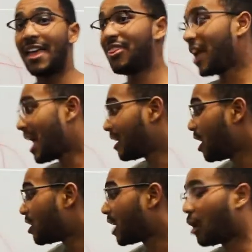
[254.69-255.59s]
and
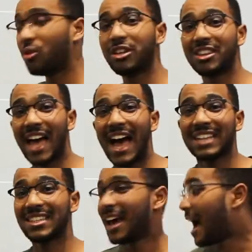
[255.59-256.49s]
then, not only
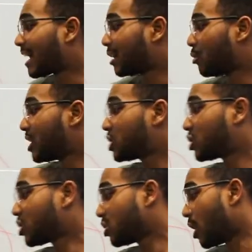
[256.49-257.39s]
that, I can
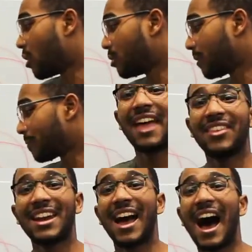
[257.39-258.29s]
reach this node,
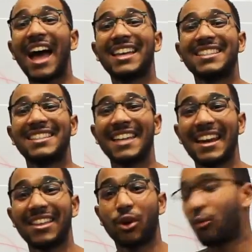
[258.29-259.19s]
and then I can
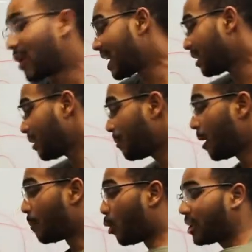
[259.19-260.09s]
set the
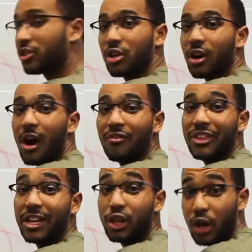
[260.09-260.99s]
random pointer
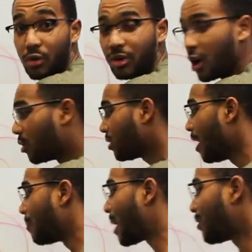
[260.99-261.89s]
of the clone node
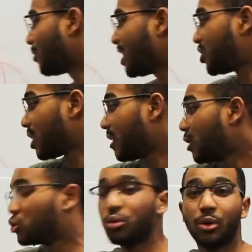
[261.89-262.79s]
by
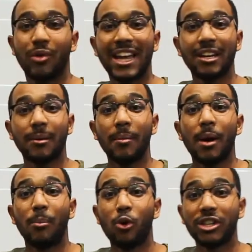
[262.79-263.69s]
reaching to the random
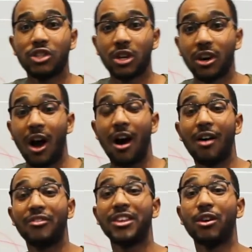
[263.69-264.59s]
pointer
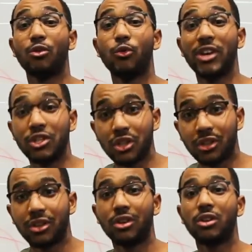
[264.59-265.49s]
of the
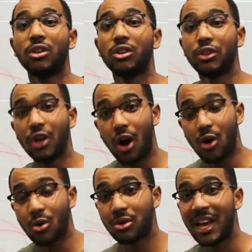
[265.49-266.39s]
original
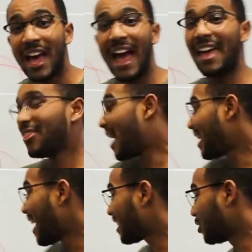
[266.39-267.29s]
node, and
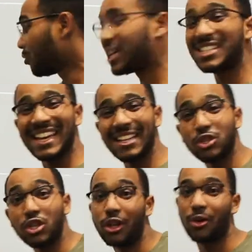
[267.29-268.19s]
then I can reach
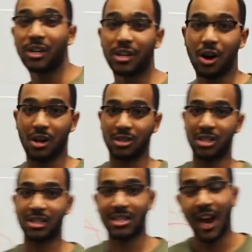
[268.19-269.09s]
its clone in
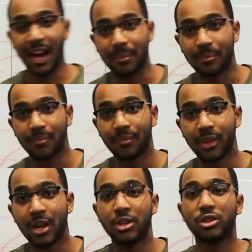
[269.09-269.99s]
constant time.
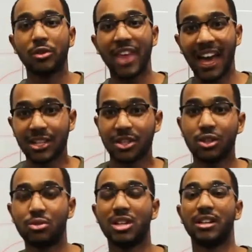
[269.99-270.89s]
So that is
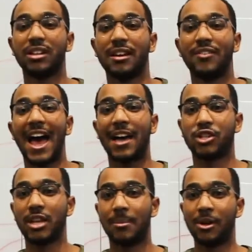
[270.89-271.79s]
the utility of a
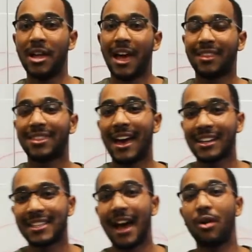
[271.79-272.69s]
hash table, and that
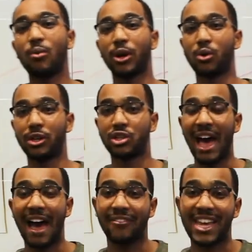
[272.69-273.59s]
is how we're going to
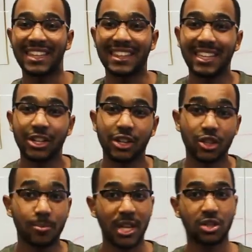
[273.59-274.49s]
have a linear
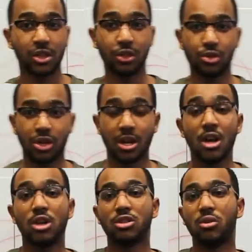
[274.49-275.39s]
space solution.
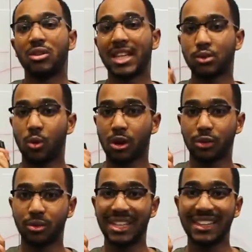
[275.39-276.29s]
So let's walk
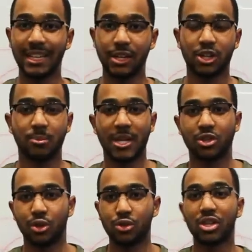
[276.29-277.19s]
through the linear
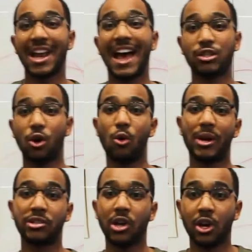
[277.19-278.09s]
space solution. As
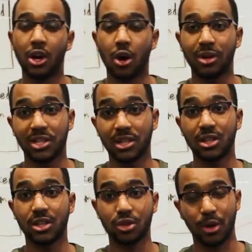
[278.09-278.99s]
always, code is in
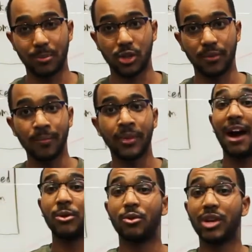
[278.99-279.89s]
the description.
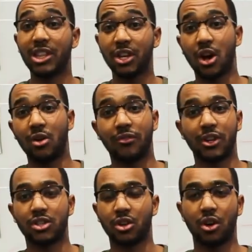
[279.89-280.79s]
I would read the code
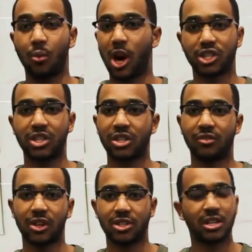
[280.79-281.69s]
first or watch this
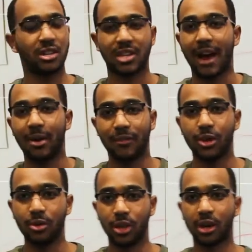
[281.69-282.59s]
first. It's however
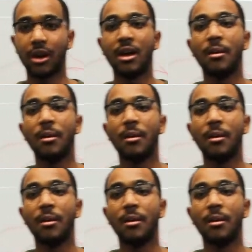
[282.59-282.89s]
you learn,